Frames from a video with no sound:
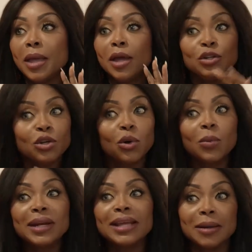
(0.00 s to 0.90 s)
no,
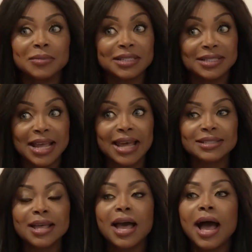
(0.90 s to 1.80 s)
when it comes to sex,
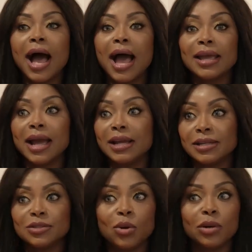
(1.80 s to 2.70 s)
I
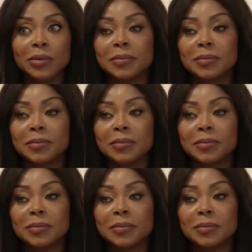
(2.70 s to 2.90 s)
only with